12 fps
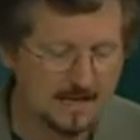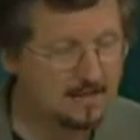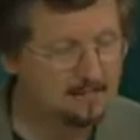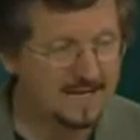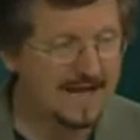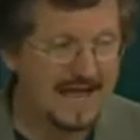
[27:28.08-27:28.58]

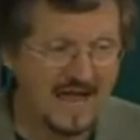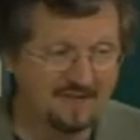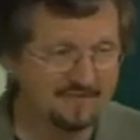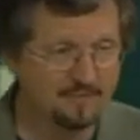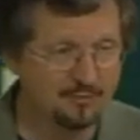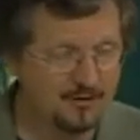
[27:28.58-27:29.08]
But I have
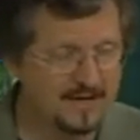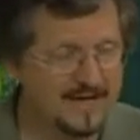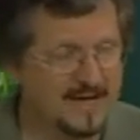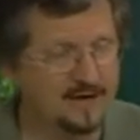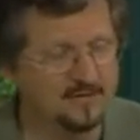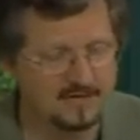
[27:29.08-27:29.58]
to point
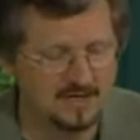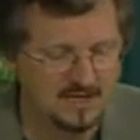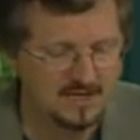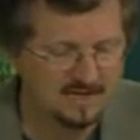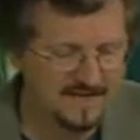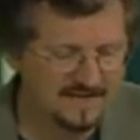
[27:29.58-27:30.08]
out
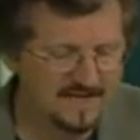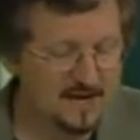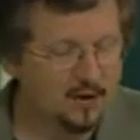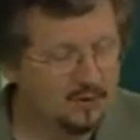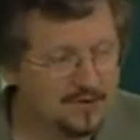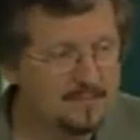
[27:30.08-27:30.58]
that the
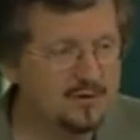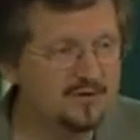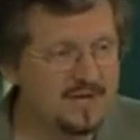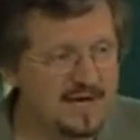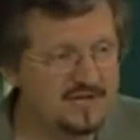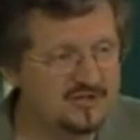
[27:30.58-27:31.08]
only
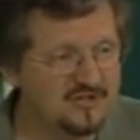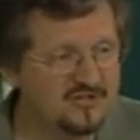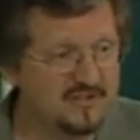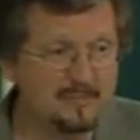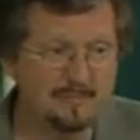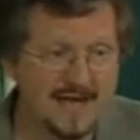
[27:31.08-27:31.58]
mutations
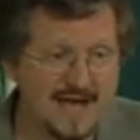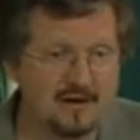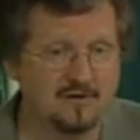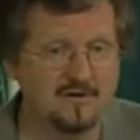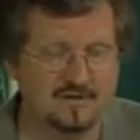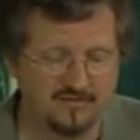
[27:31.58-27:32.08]
that
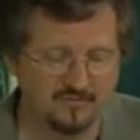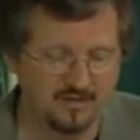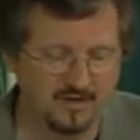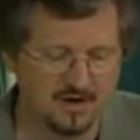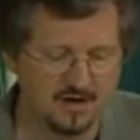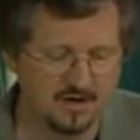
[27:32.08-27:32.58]
matter in this
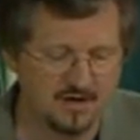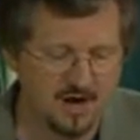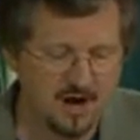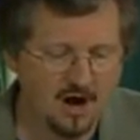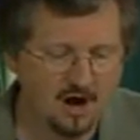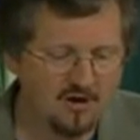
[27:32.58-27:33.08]
regard
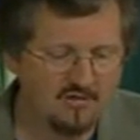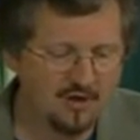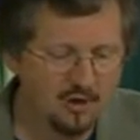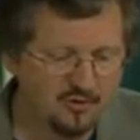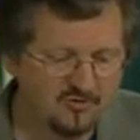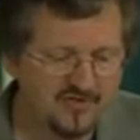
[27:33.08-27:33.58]
are
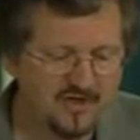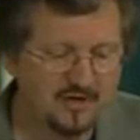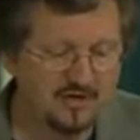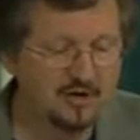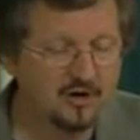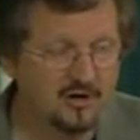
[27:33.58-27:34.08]
those that
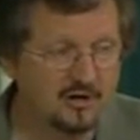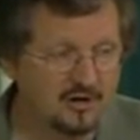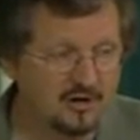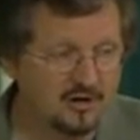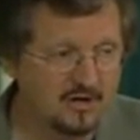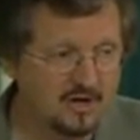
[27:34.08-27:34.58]

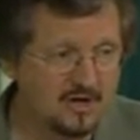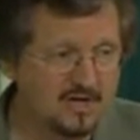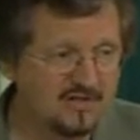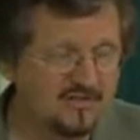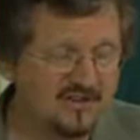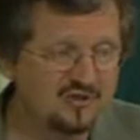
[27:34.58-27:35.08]
occur
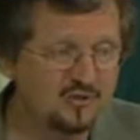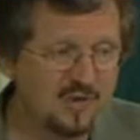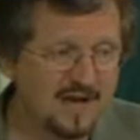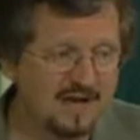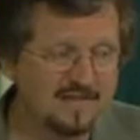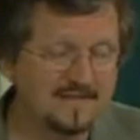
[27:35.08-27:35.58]
in such a
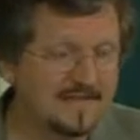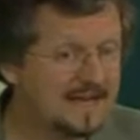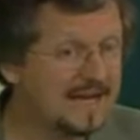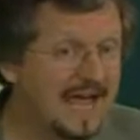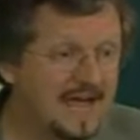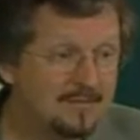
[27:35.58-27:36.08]
way that they
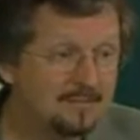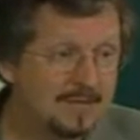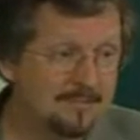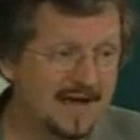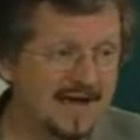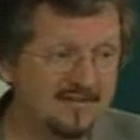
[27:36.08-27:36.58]
can be
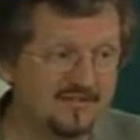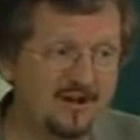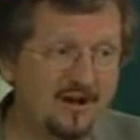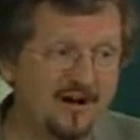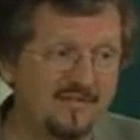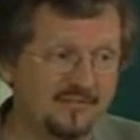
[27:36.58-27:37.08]
passed to
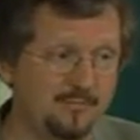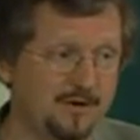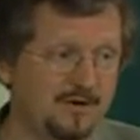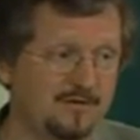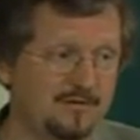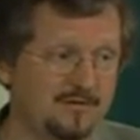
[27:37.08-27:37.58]
offspring.